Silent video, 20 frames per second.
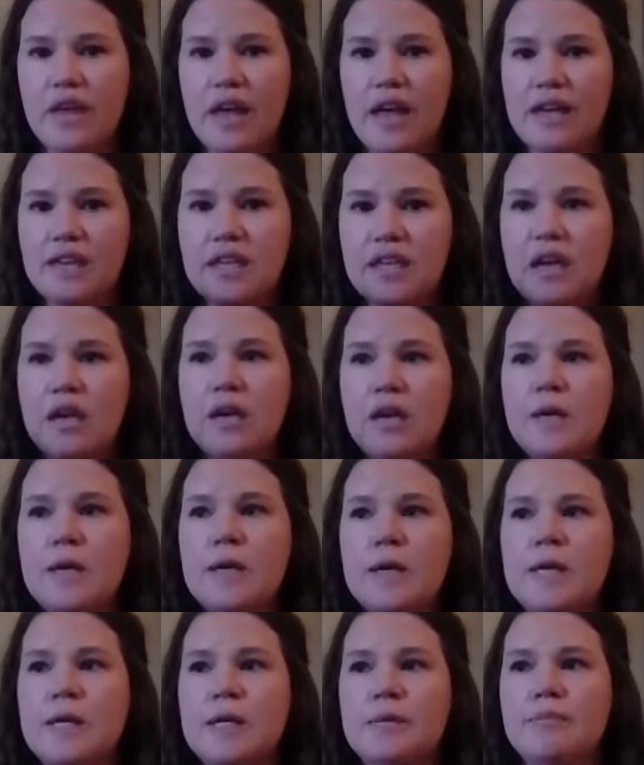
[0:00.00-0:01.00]
that
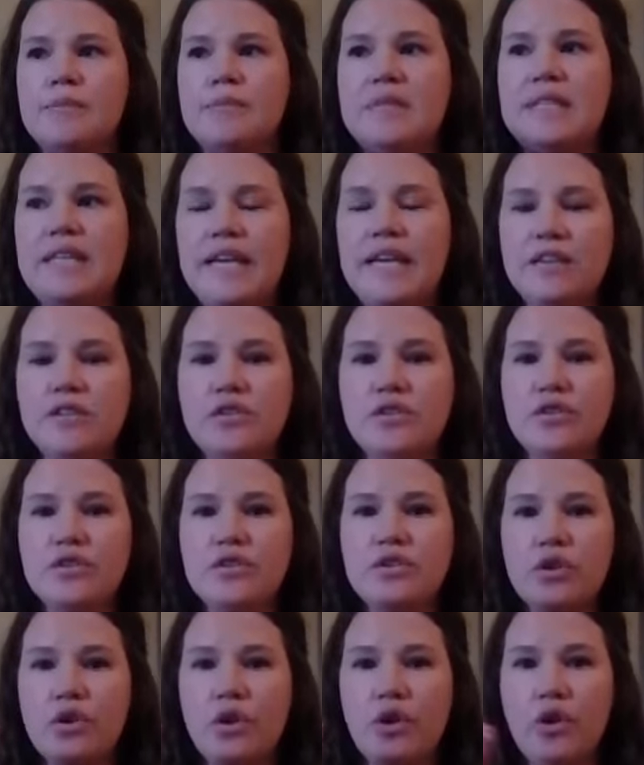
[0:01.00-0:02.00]

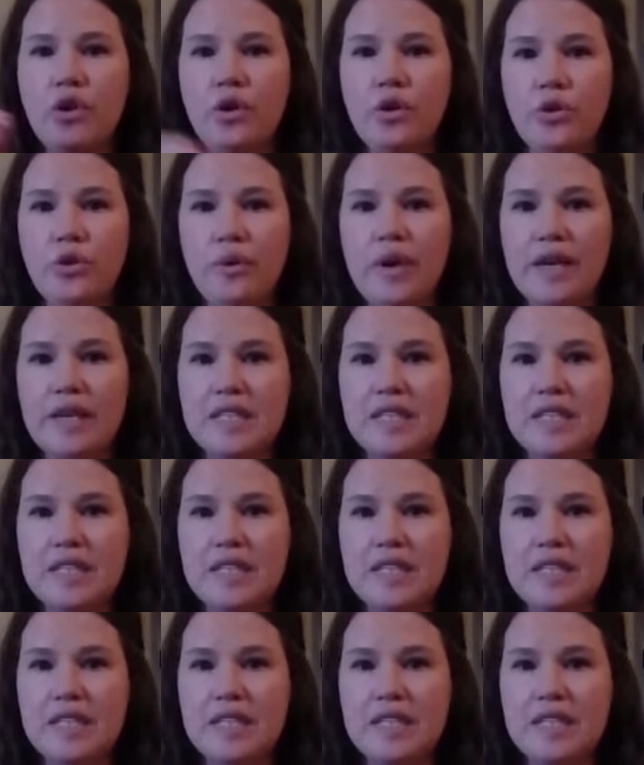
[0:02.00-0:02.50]
dancers who